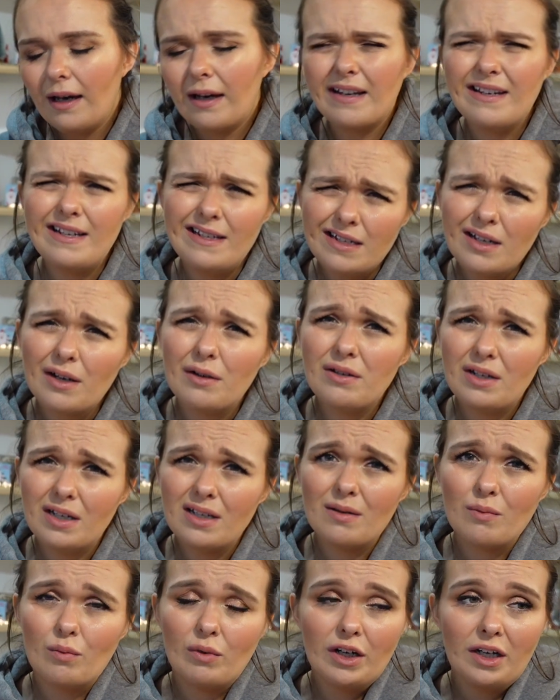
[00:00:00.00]
need to go and do
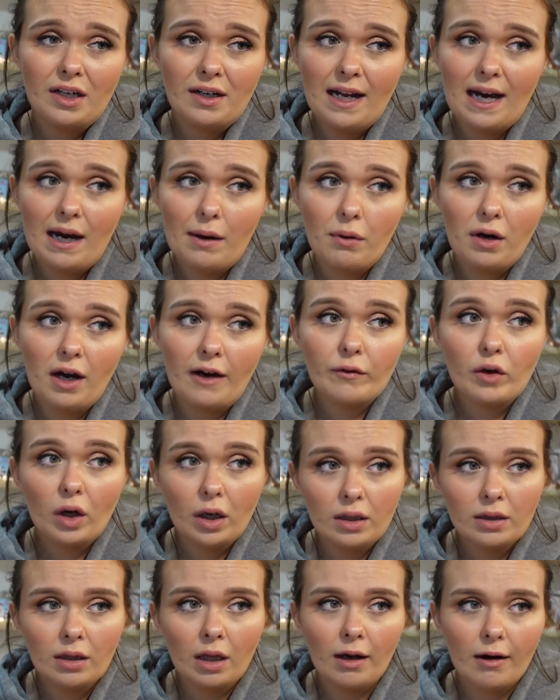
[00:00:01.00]
some work now. I've
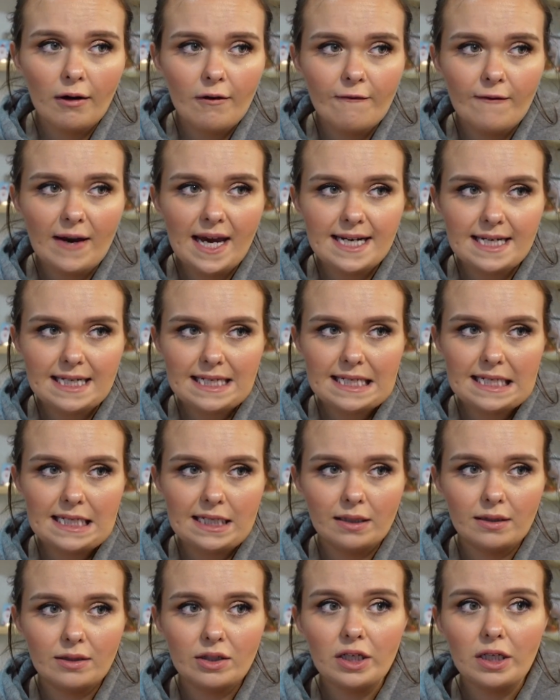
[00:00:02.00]
got a lot of
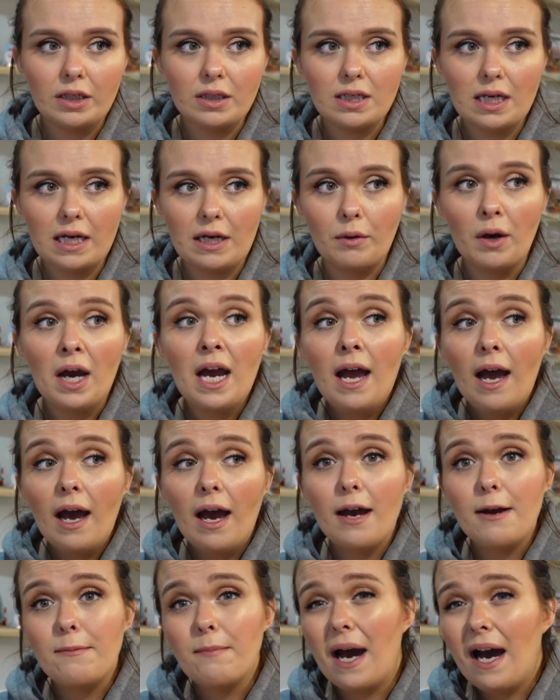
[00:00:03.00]
editing to do.
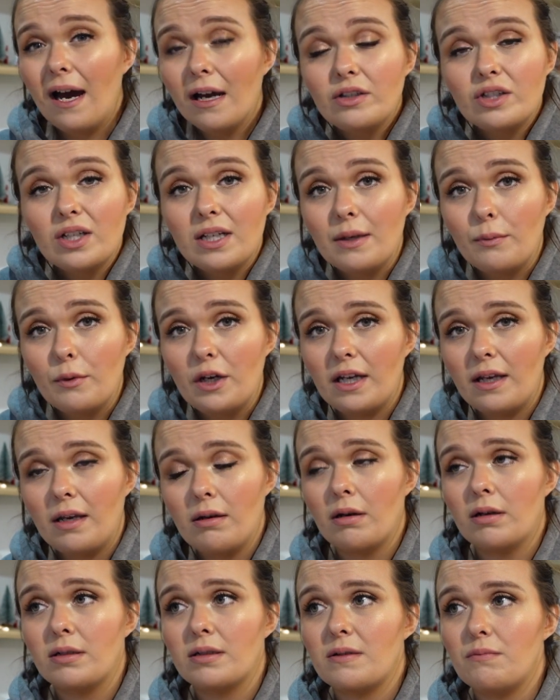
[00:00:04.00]
I'm actually
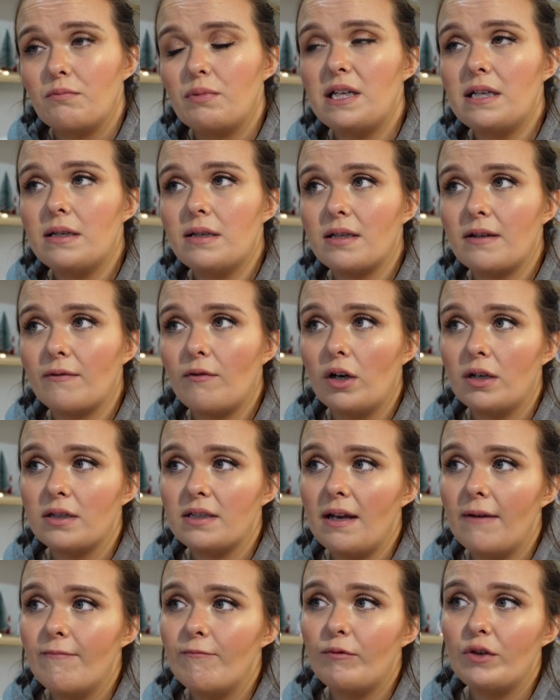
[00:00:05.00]
working on some pieces of
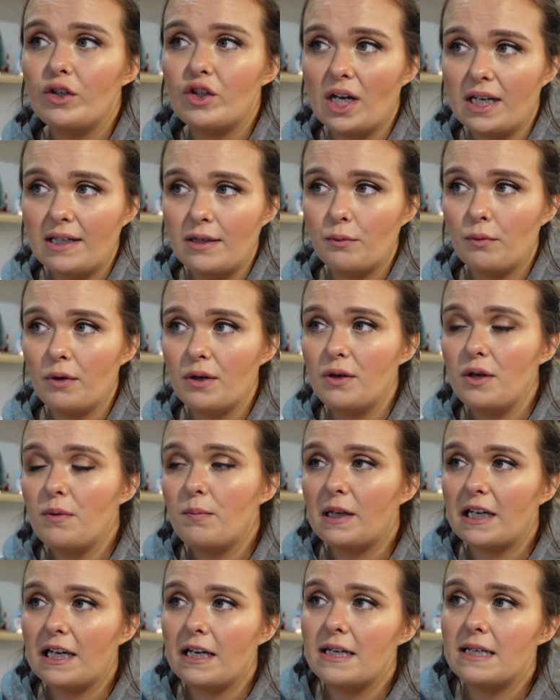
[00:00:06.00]
content for January,
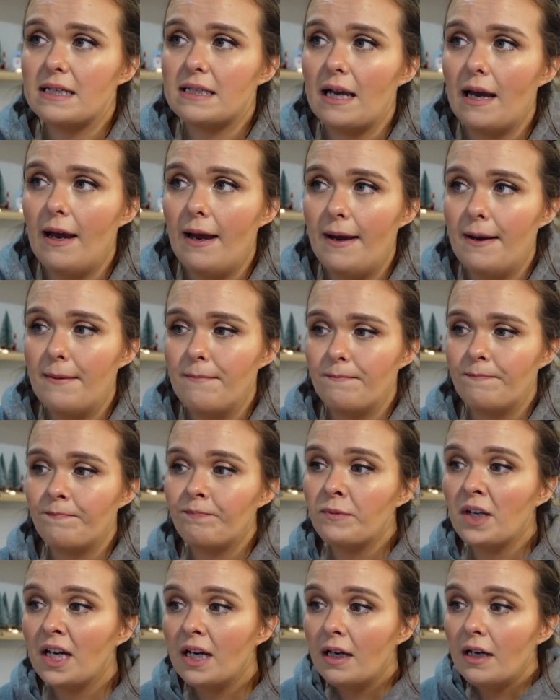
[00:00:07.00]
because
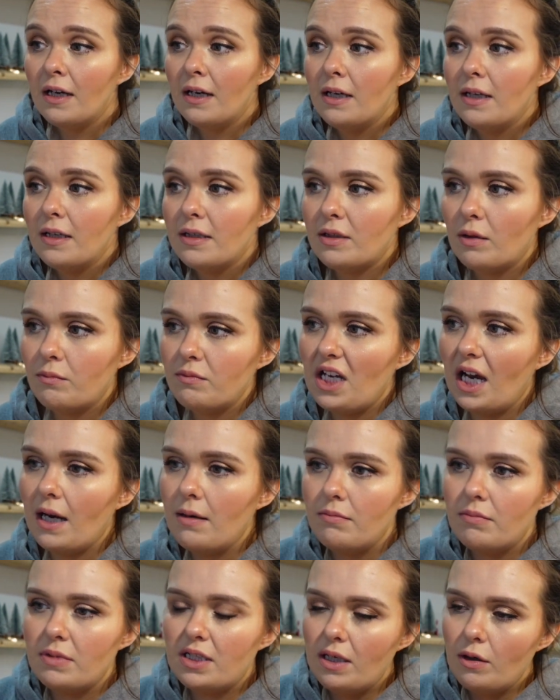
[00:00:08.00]

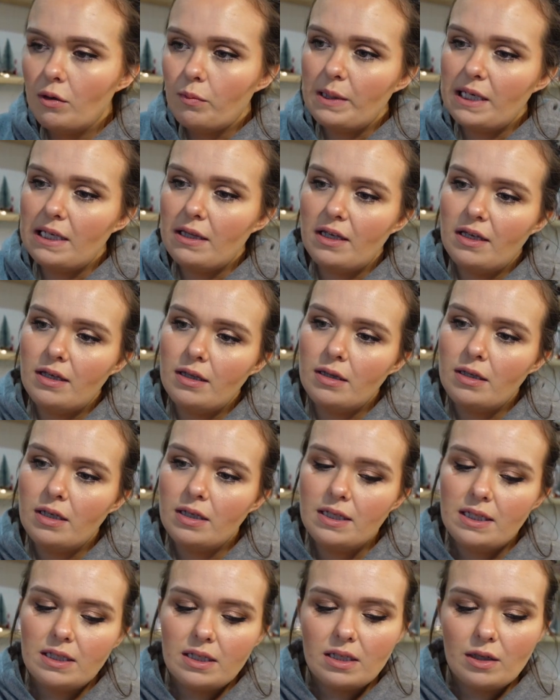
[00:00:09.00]
sometimes it'll be that
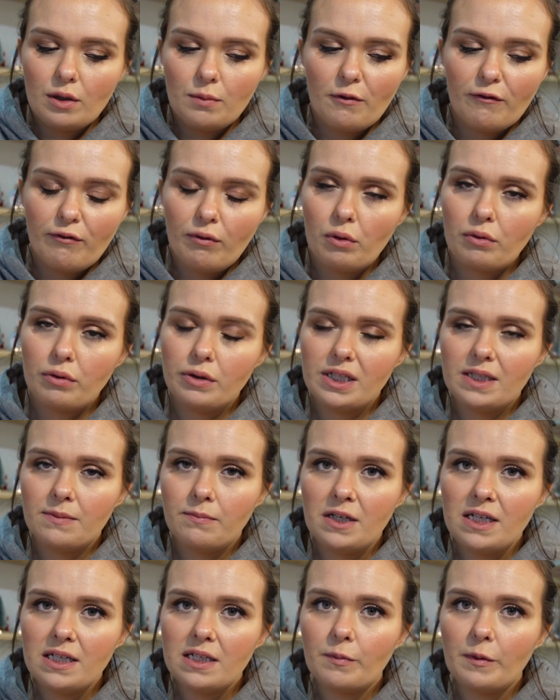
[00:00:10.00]
you need to do it before
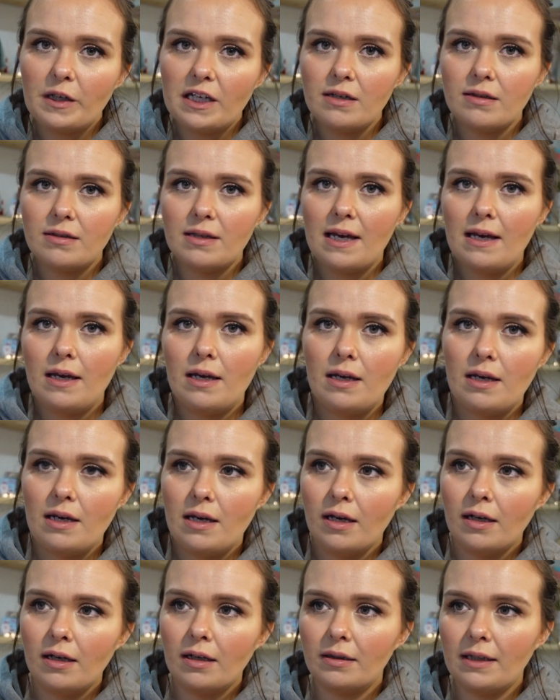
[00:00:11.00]
Christmas, because
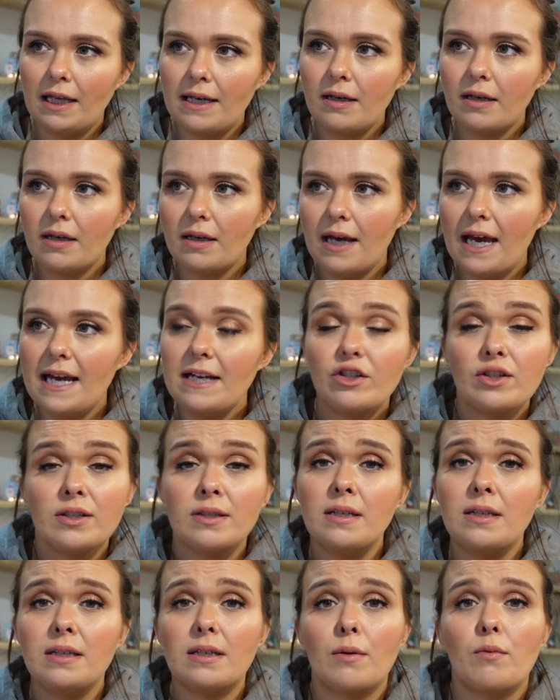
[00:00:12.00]
they, like,
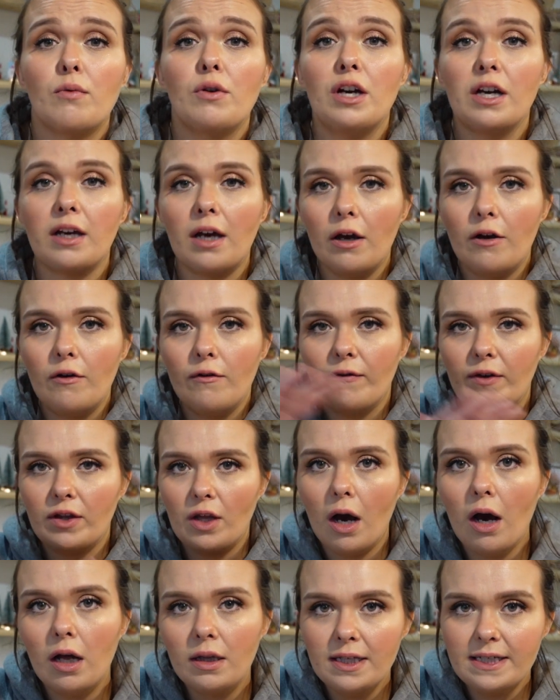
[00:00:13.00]
agencies don't work over
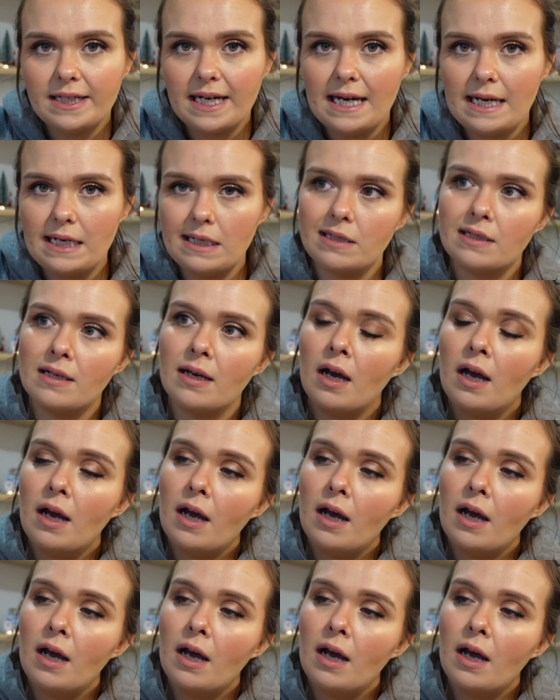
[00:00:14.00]
the holidays.